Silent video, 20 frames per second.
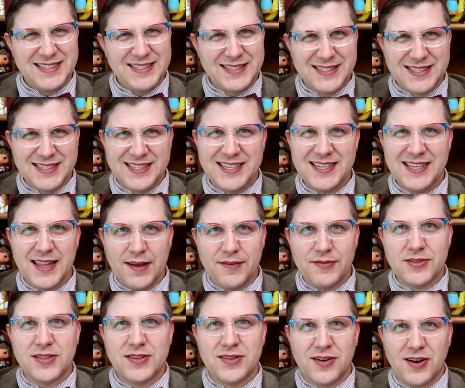the
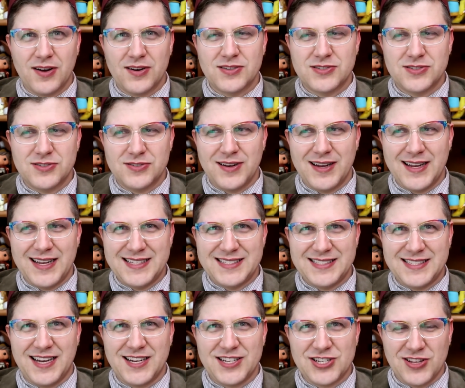11th Doctor
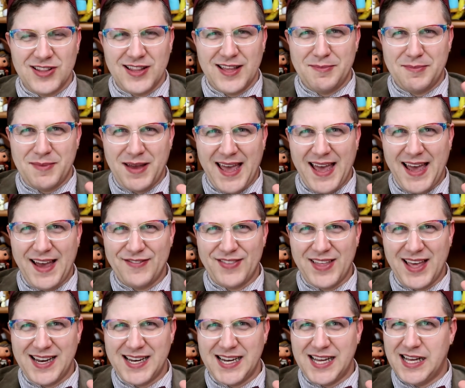and Tasha Lem have
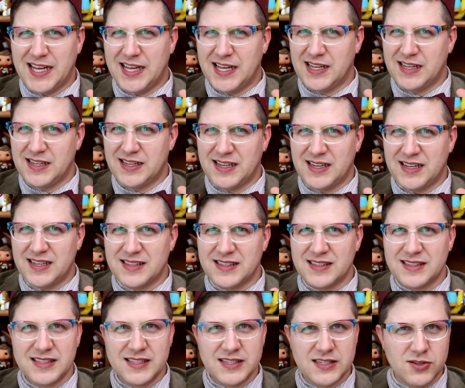that a
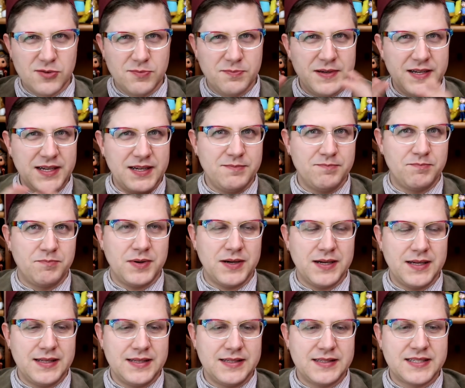little bit,
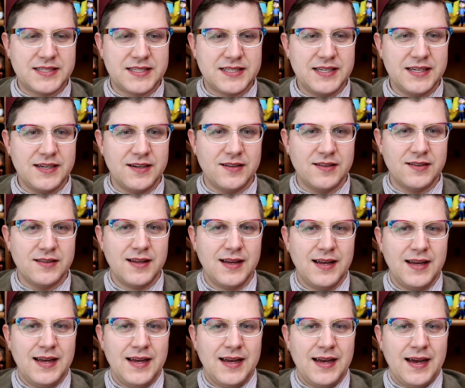but still,
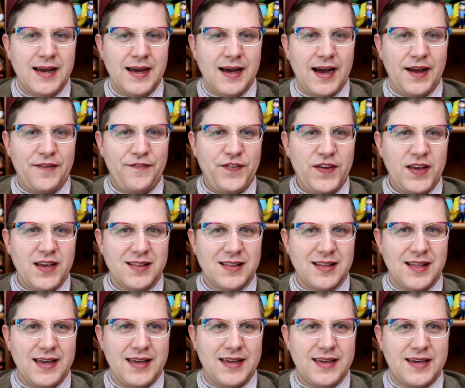I feel
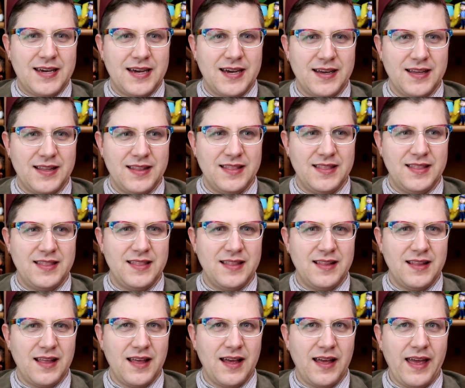like
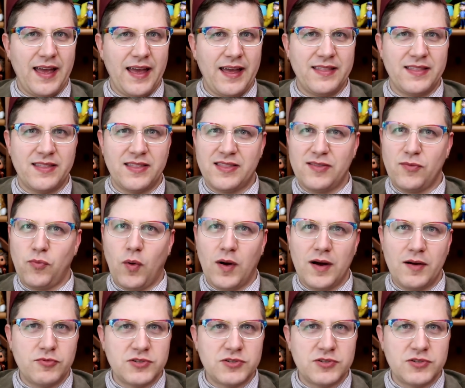what